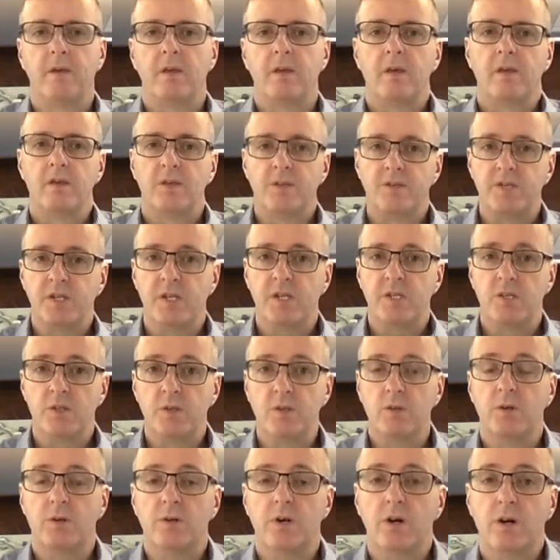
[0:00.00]
The sixth
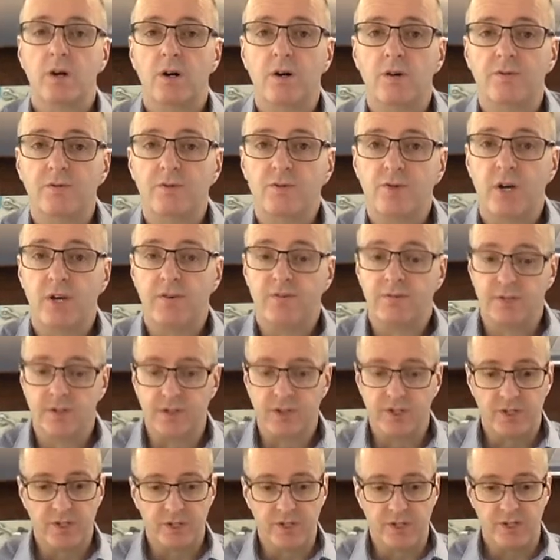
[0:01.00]
law of dry
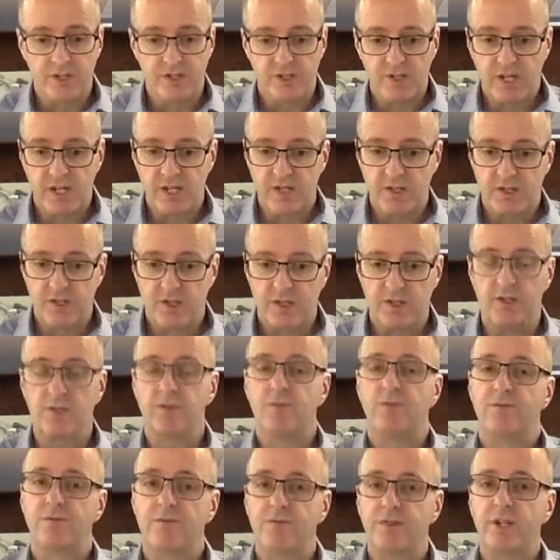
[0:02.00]
friction states
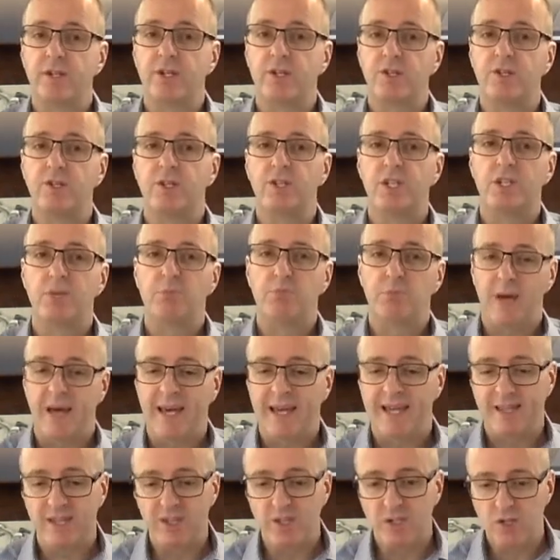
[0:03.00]
that friction
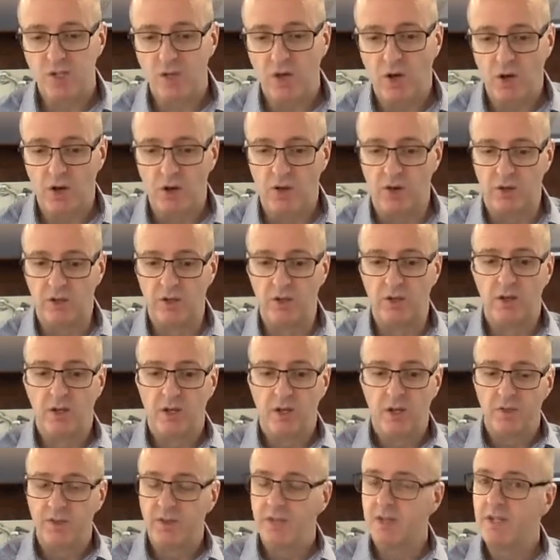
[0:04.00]
depends on
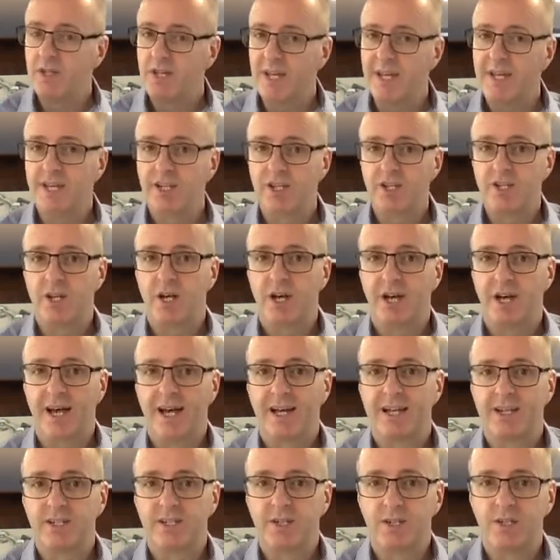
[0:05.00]
the nature
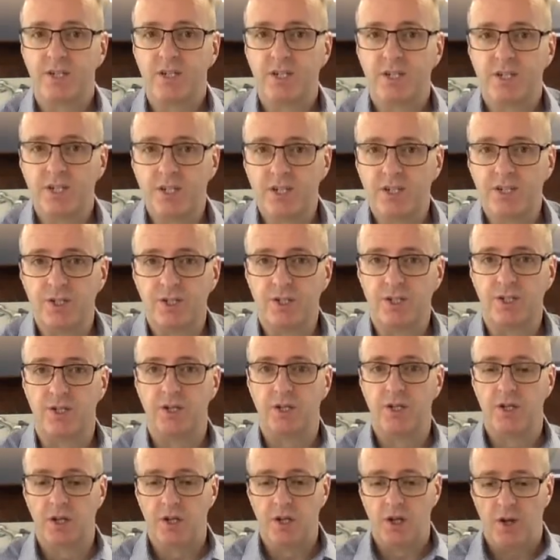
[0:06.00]
and condition
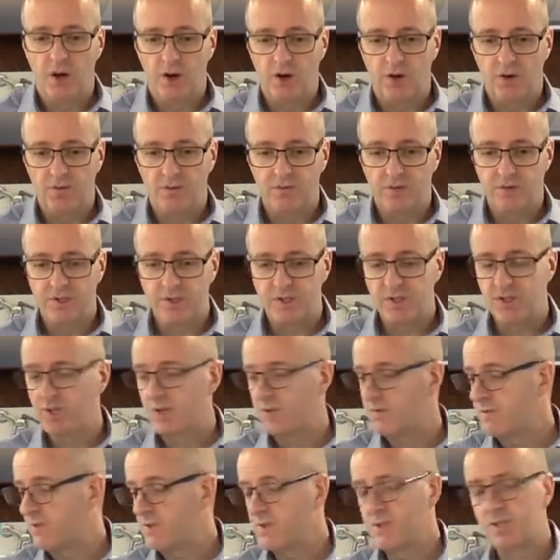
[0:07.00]
of the
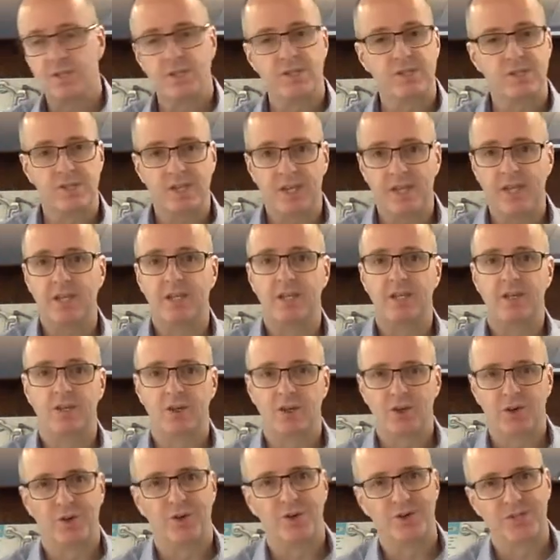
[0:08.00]
surfaces in
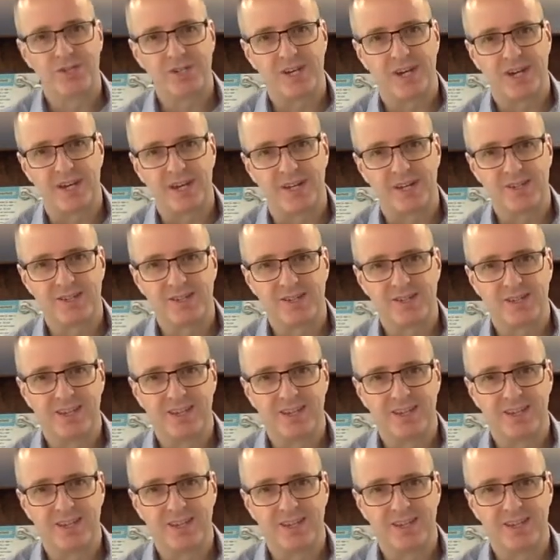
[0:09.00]
contact.